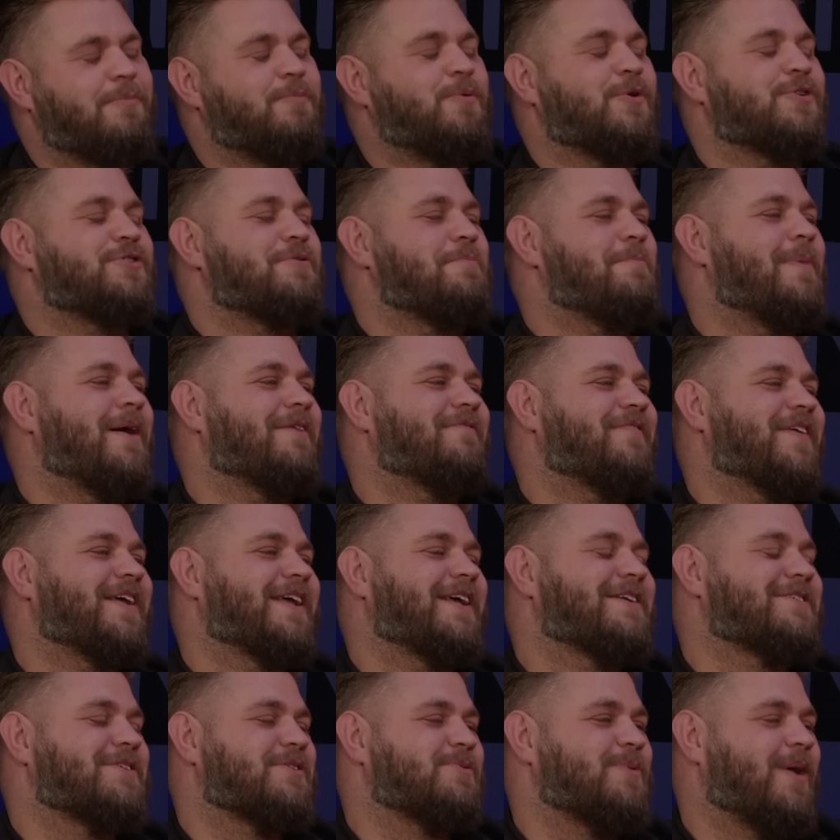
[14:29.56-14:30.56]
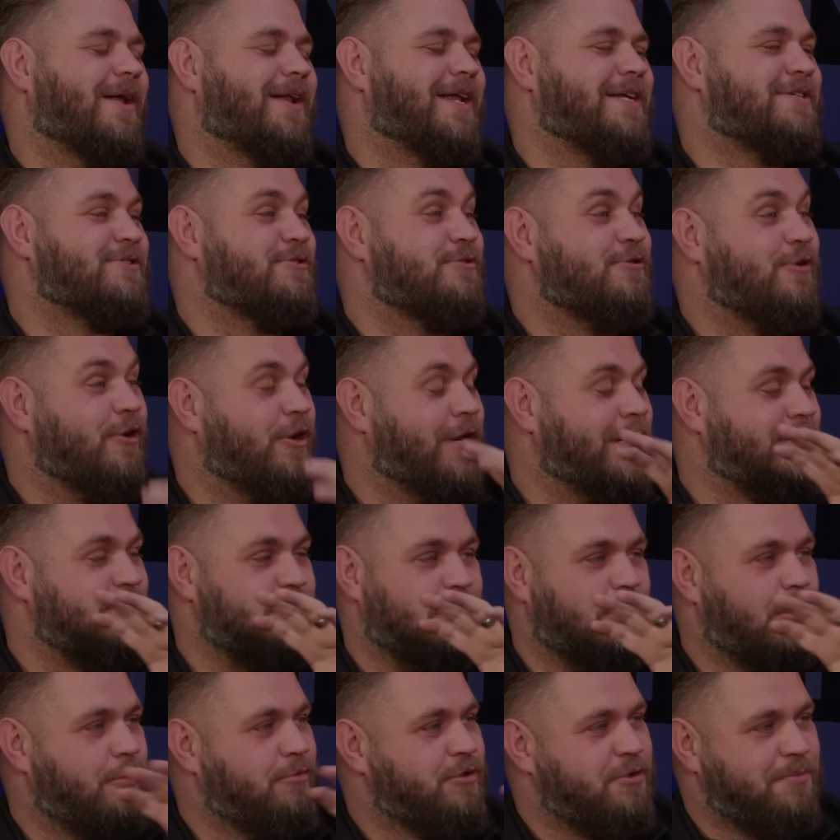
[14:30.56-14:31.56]
And put your mad fingers as well. It's just,
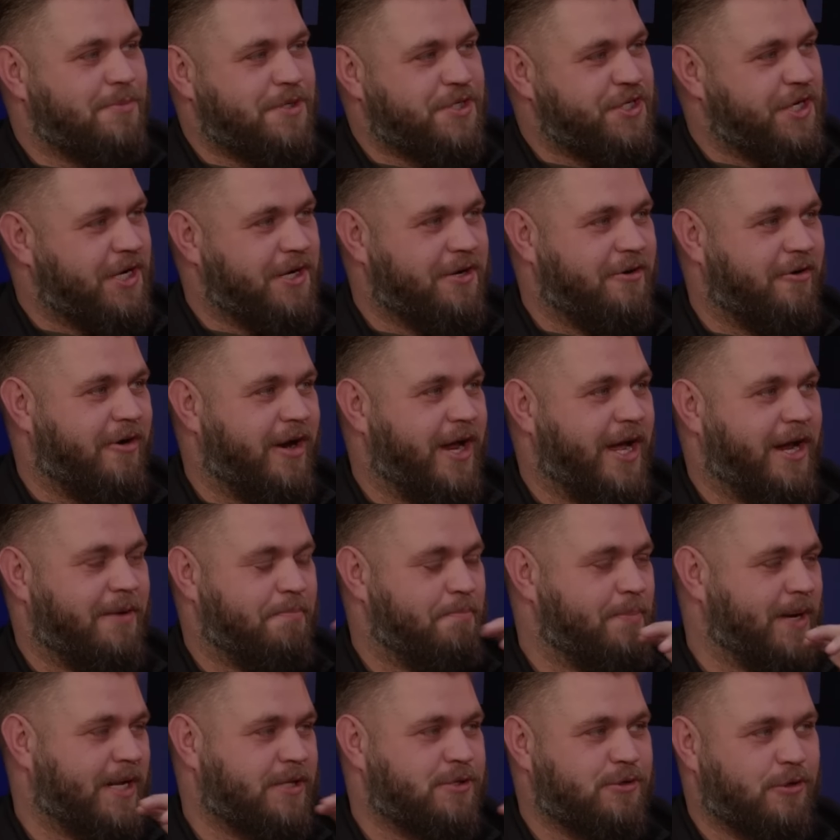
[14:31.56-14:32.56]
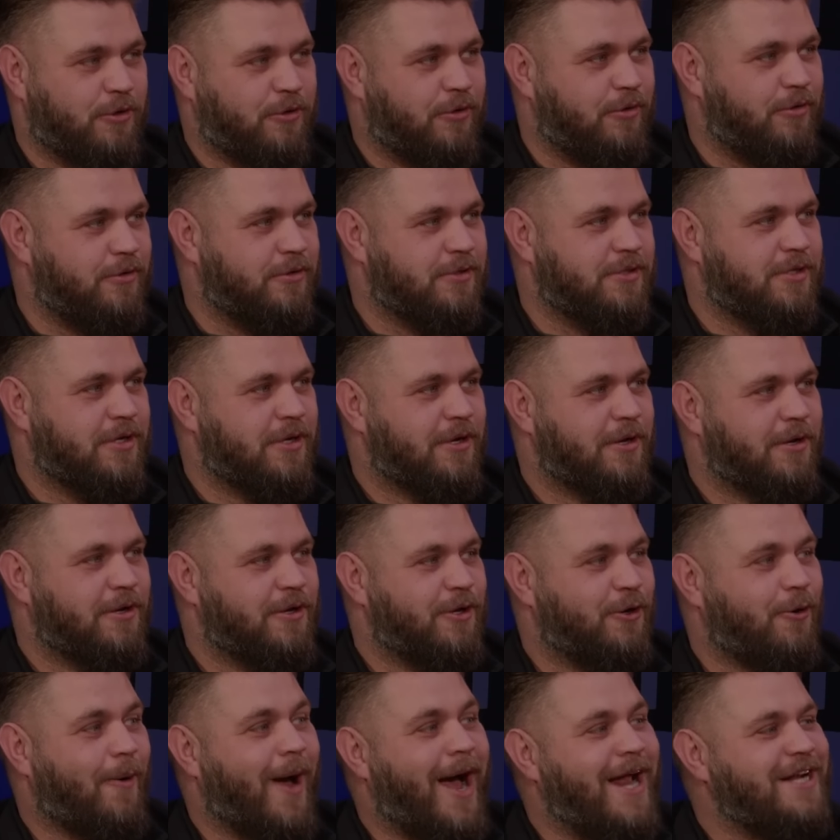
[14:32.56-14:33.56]
it's loads of machinery and big tunnels
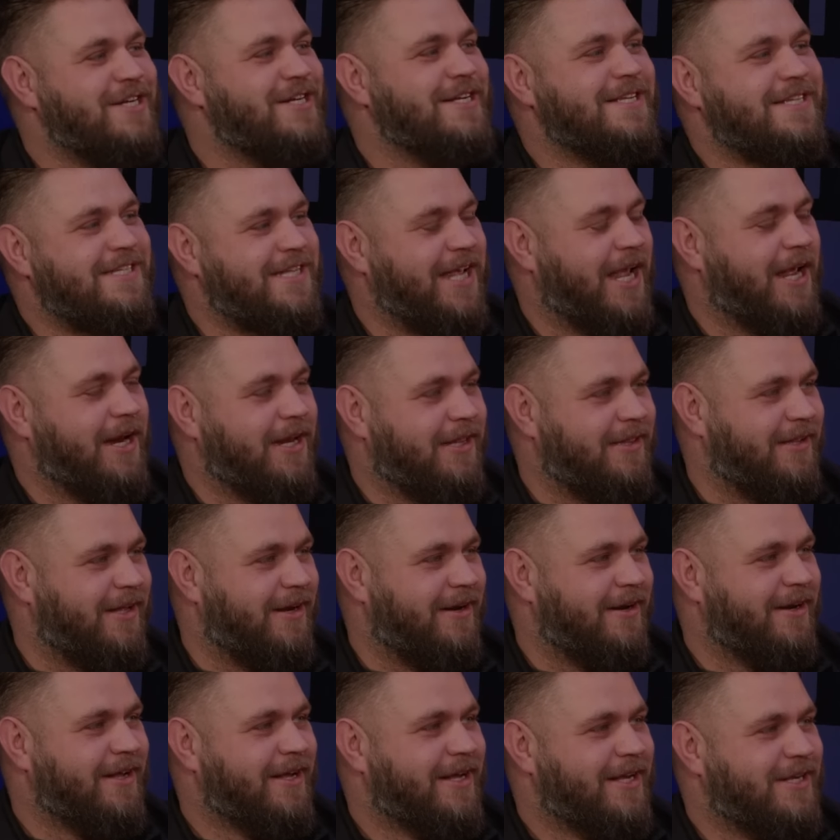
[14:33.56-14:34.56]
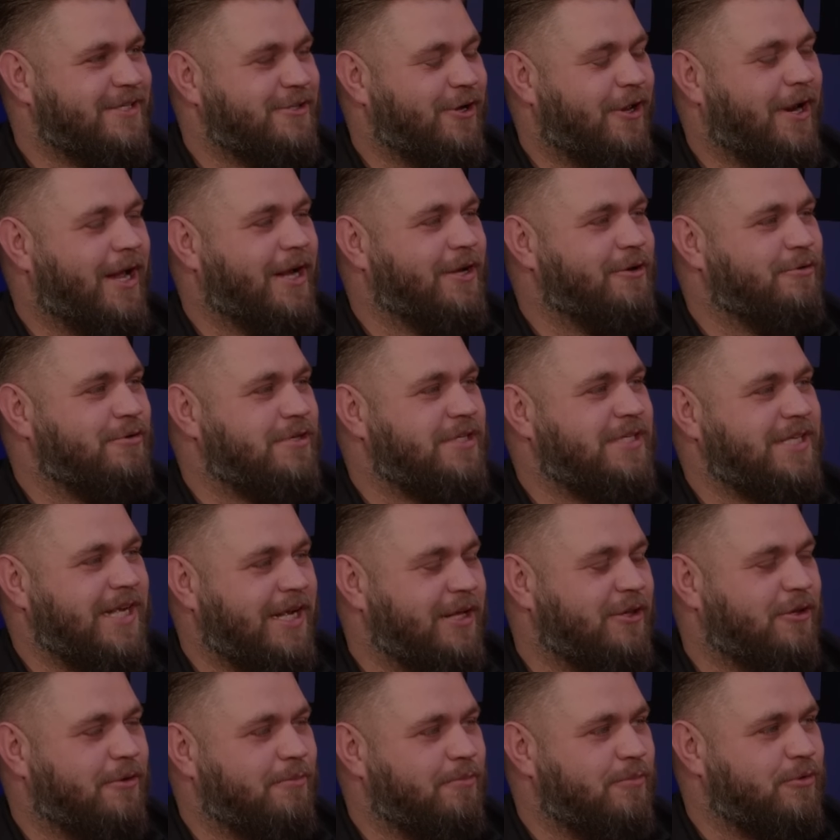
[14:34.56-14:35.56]
you don't actually see anything. It's not like you
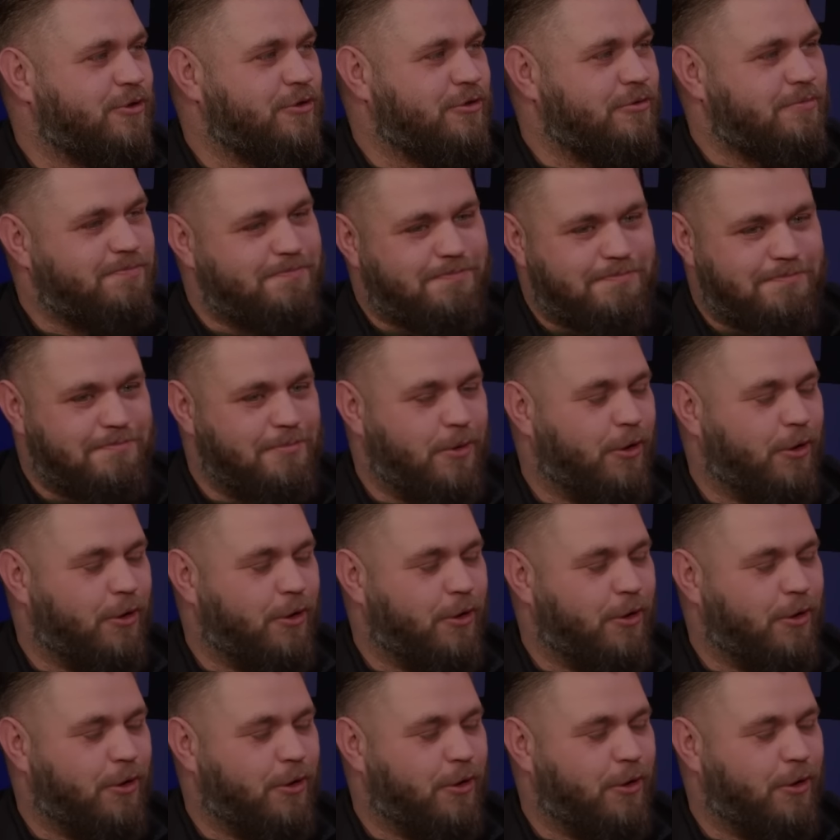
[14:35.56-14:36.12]
see them just